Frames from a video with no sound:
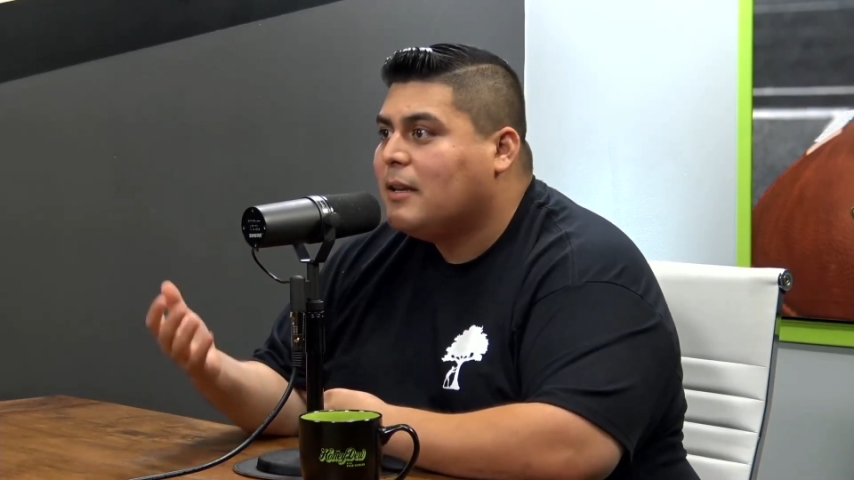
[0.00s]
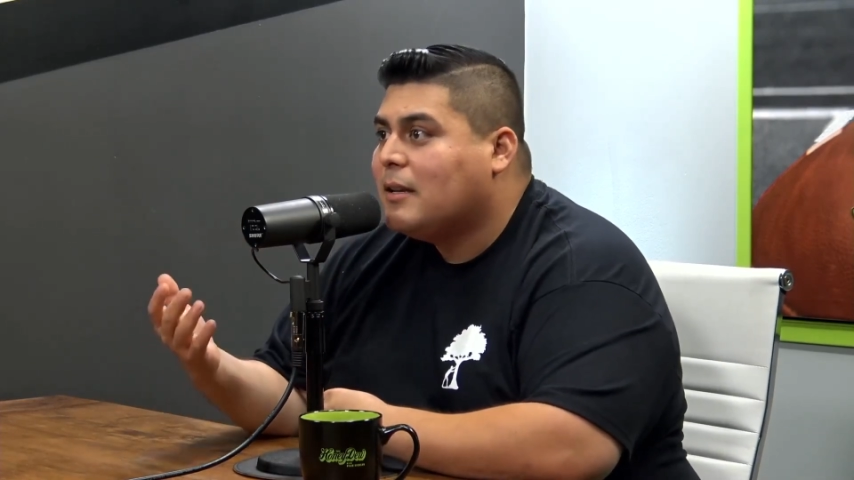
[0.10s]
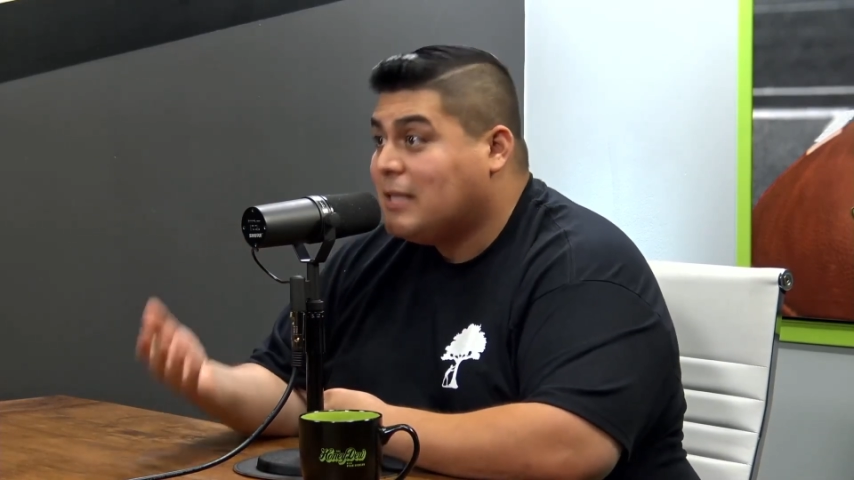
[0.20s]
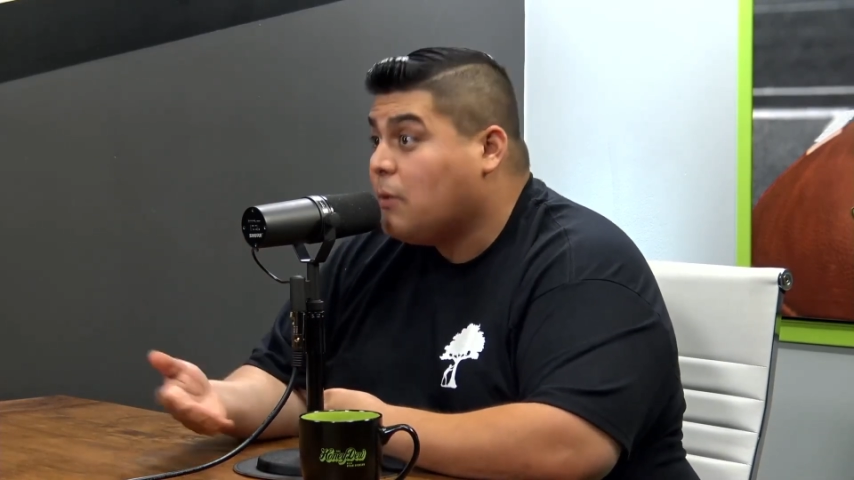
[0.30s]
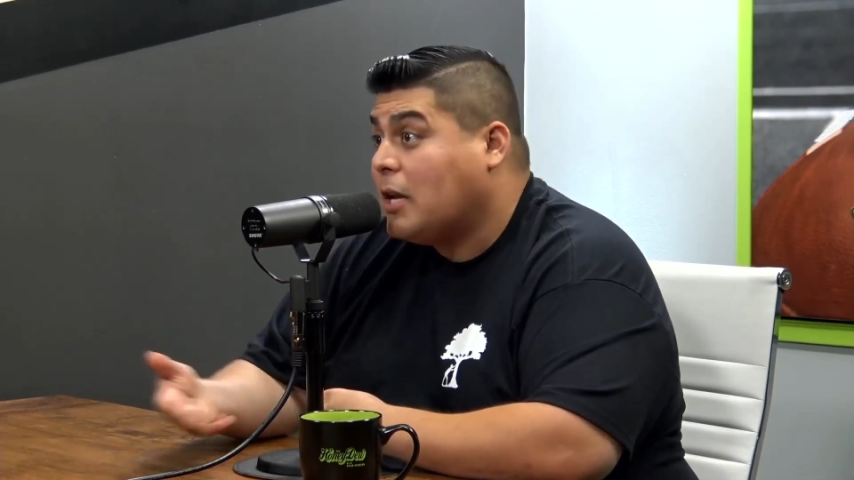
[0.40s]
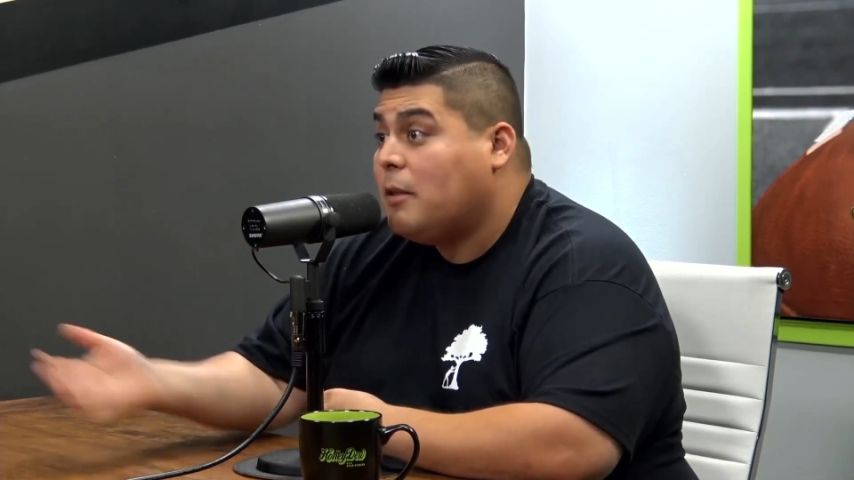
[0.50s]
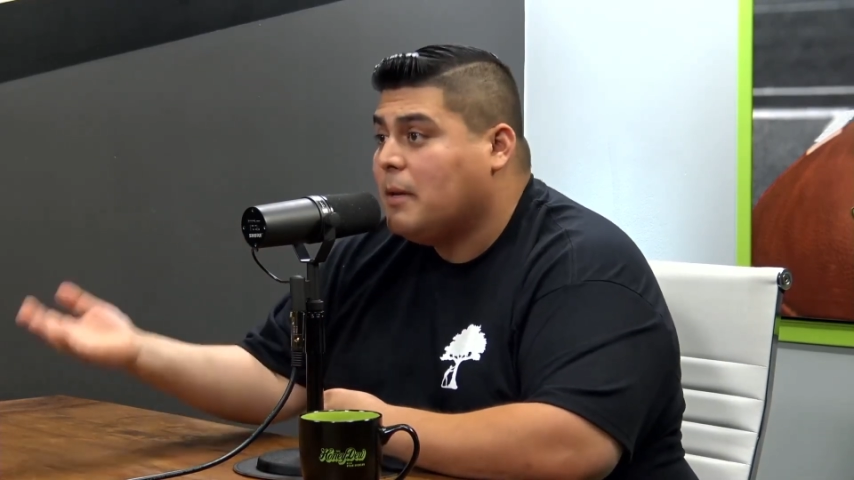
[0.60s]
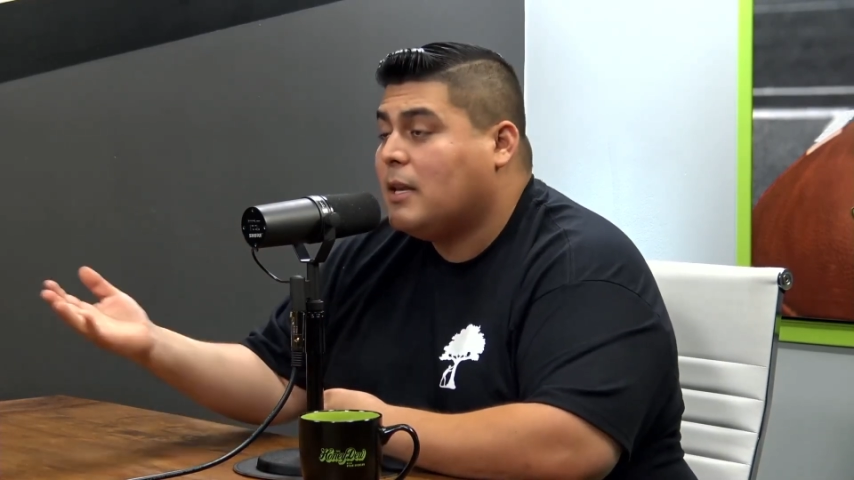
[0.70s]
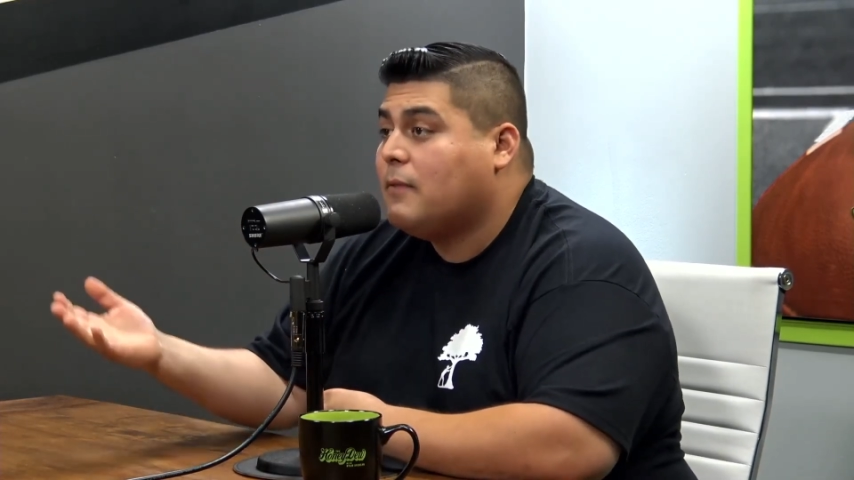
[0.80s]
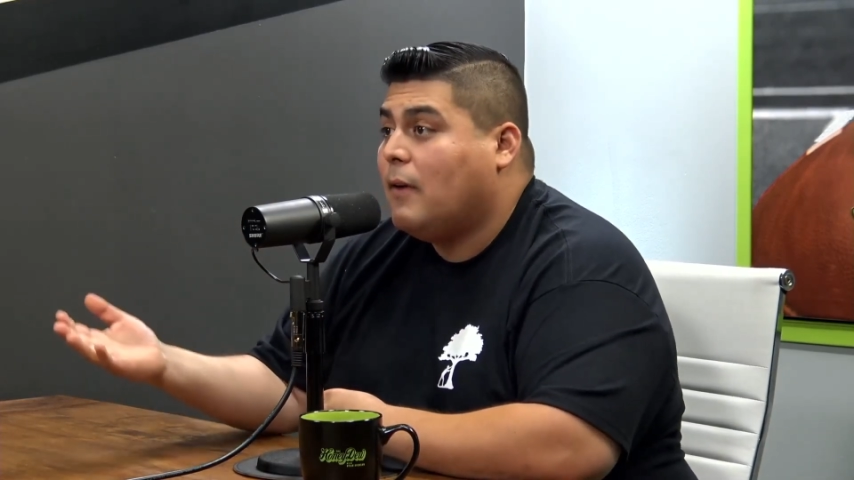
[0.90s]
Because they were telling me
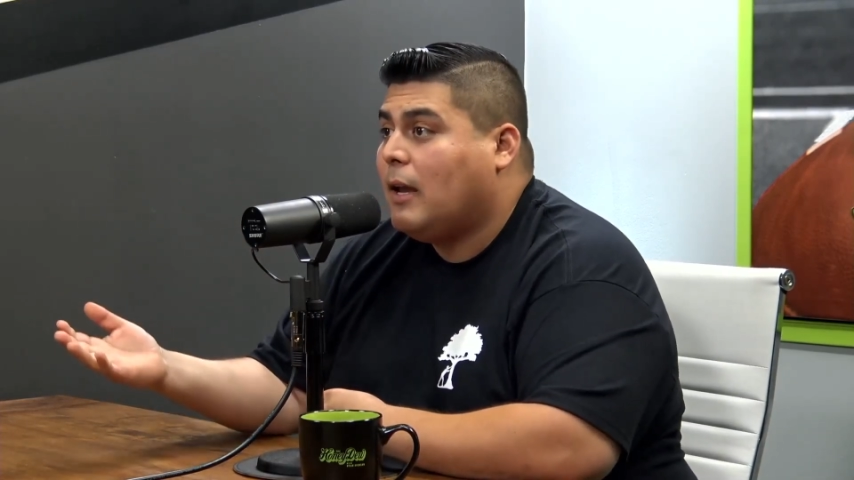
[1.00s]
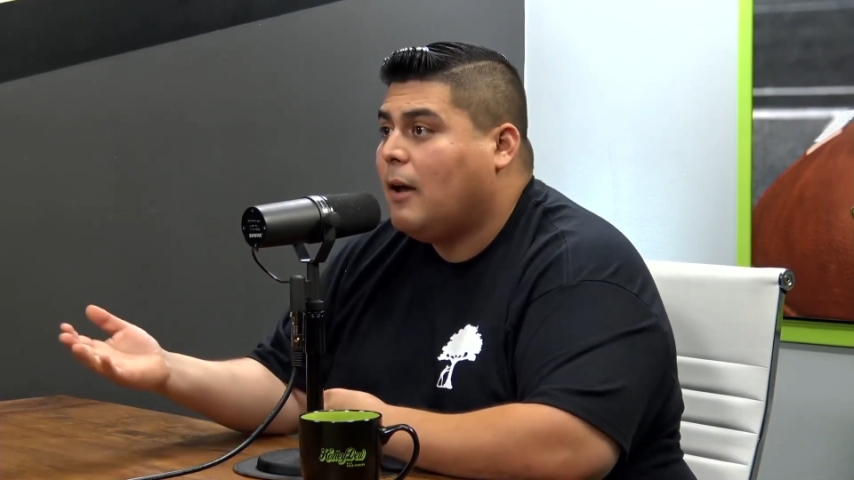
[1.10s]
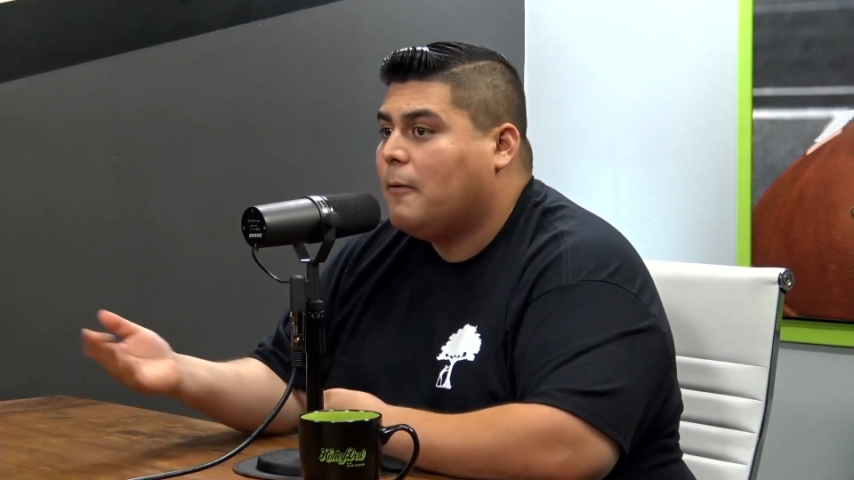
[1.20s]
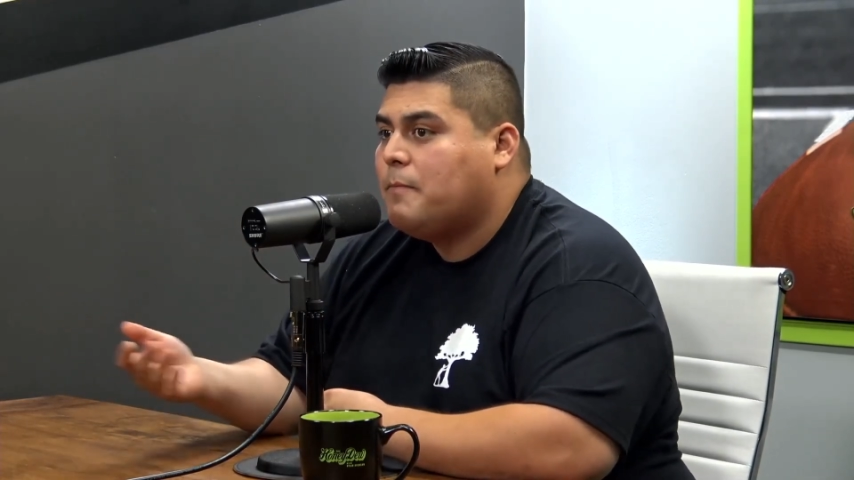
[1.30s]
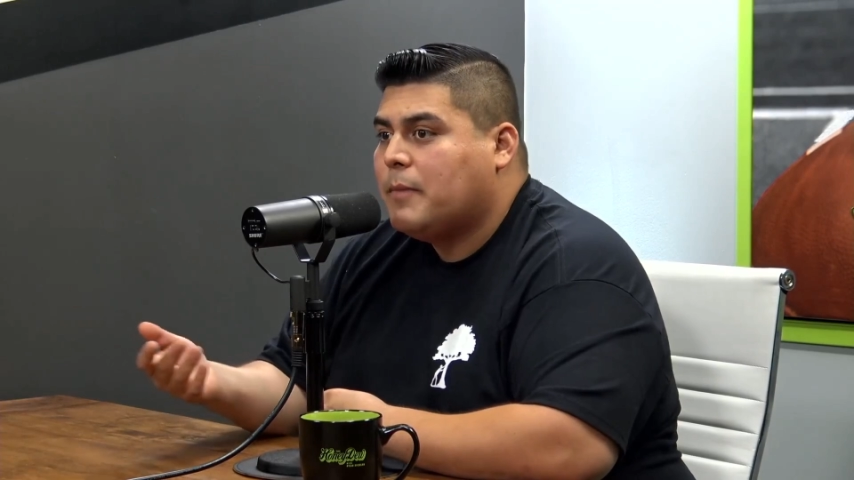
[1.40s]
to get the fuck out.